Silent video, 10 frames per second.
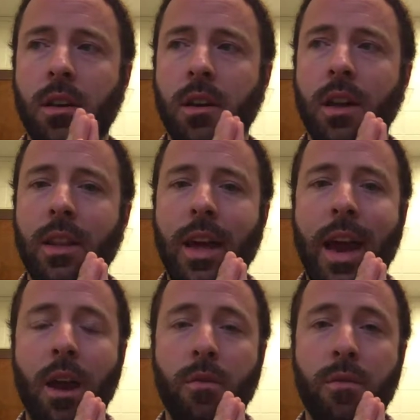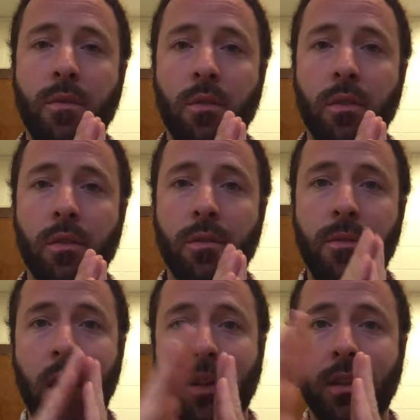allow for the
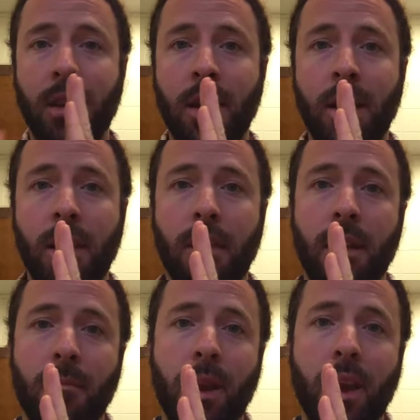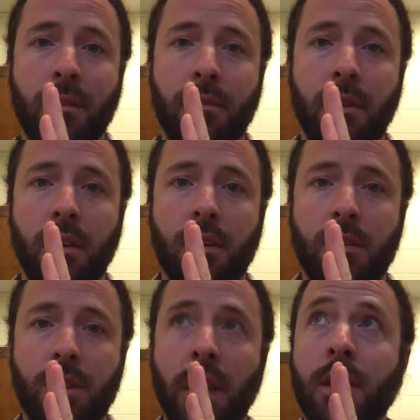fact that they may have
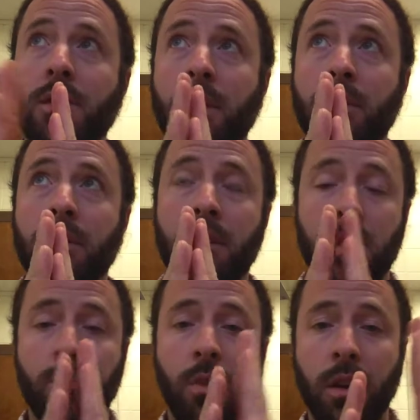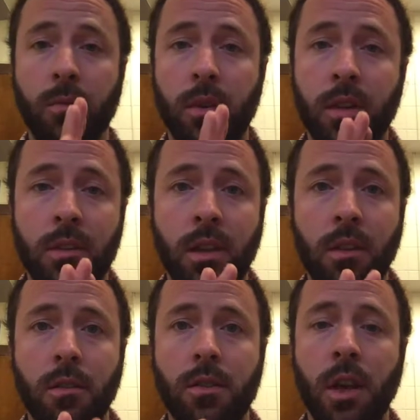changed up until this point and will continue
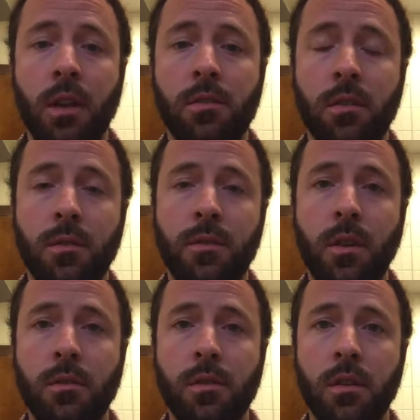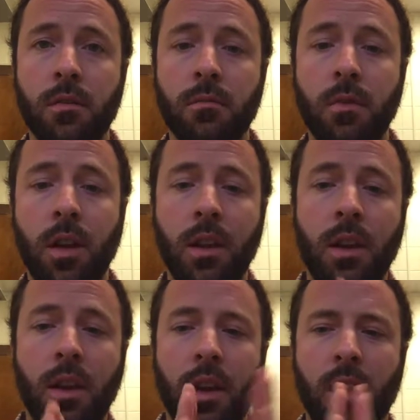to change in the future, right?
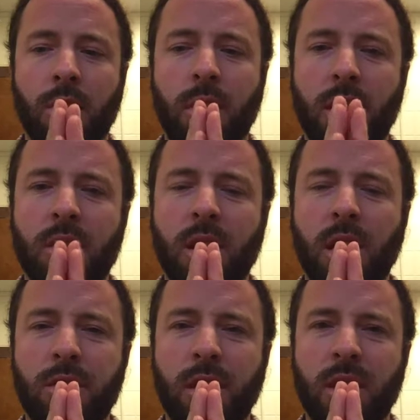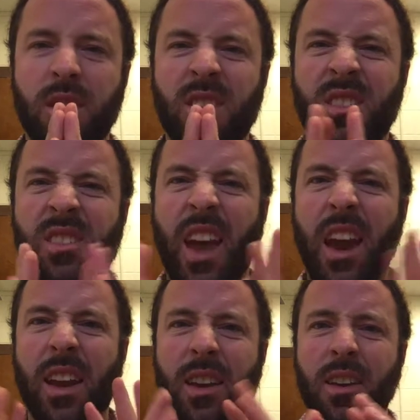It creates culture as a
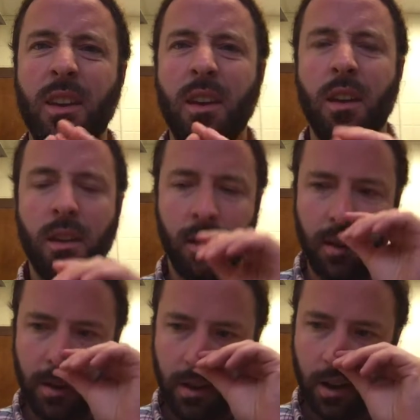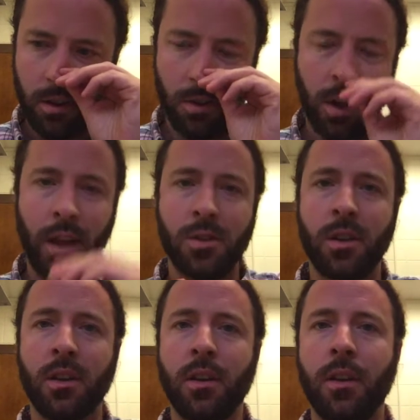static,
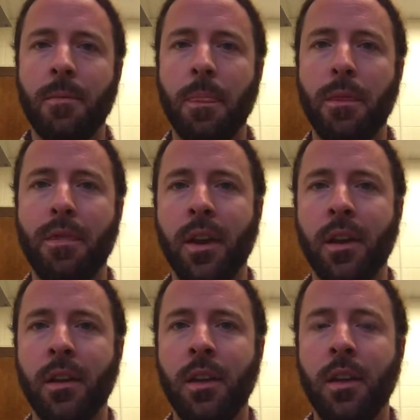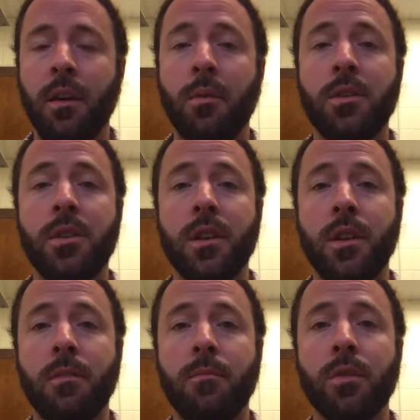unchanging thing, which
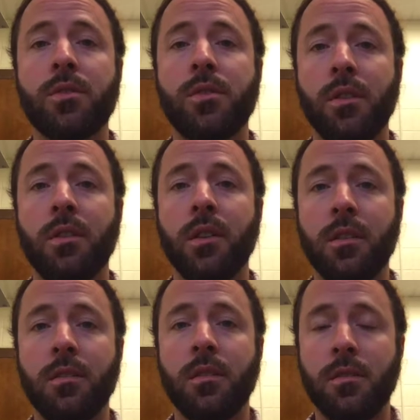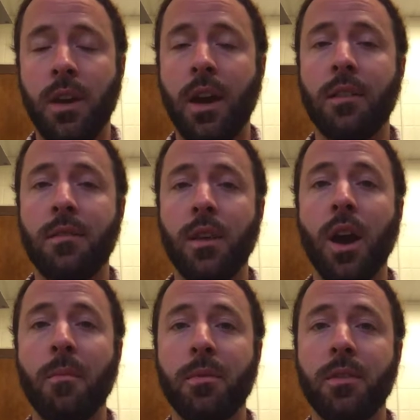it most certainly is not. It's the
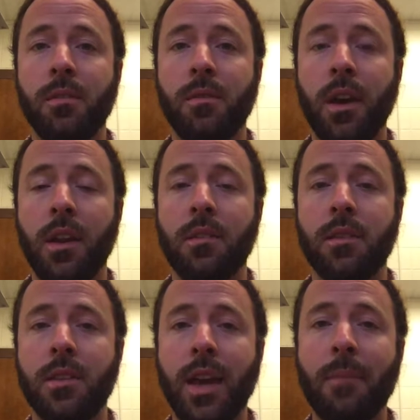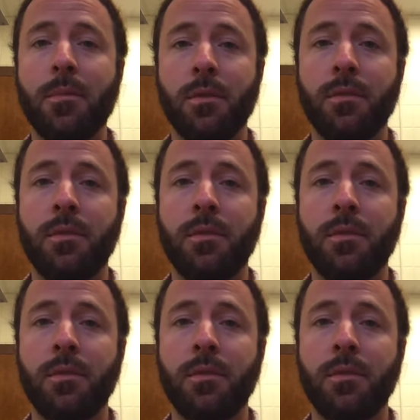opposite of that. It's adaptive